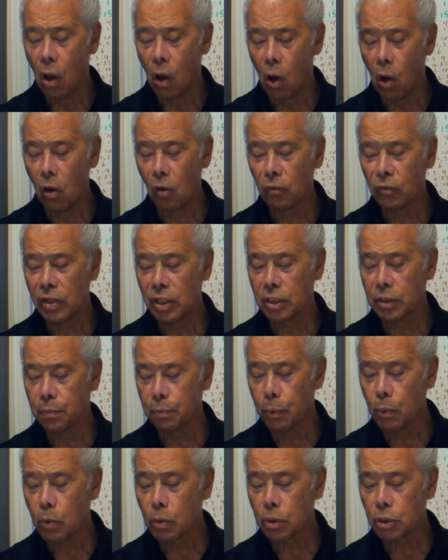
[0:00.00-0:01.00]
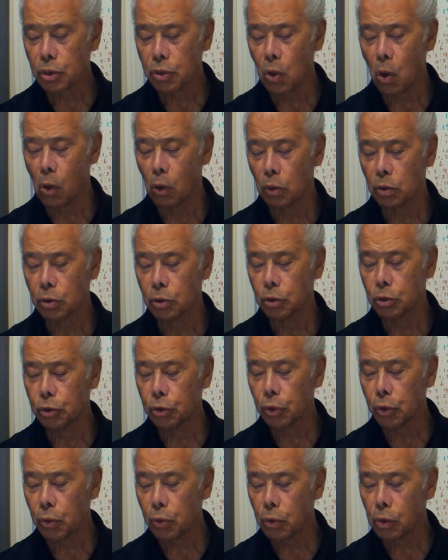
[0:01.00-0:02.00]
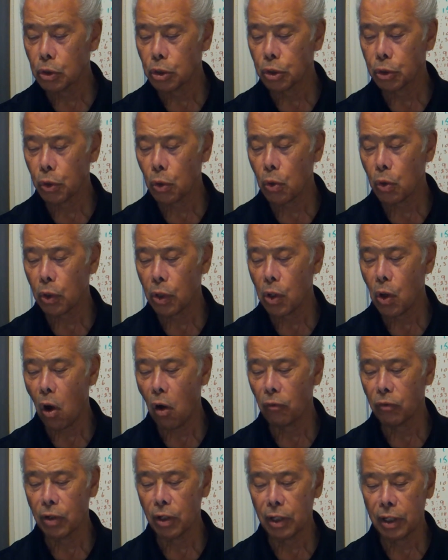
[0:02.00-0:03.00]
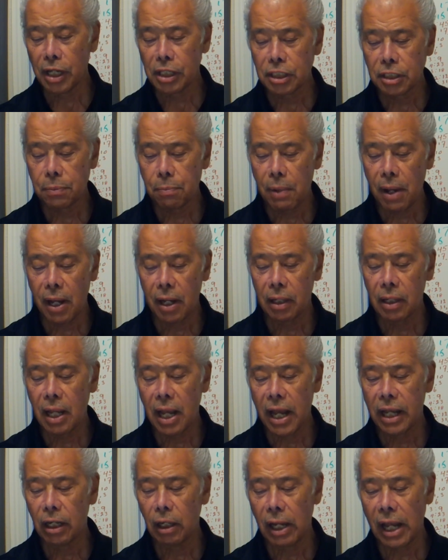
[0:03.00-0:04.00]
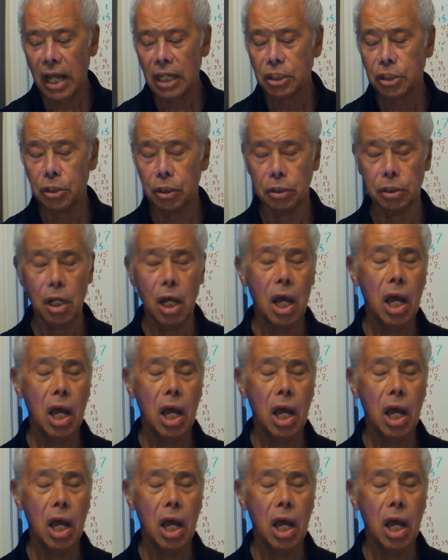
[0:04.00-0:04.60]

of these poor souls through the story of the rich man and Lazarus.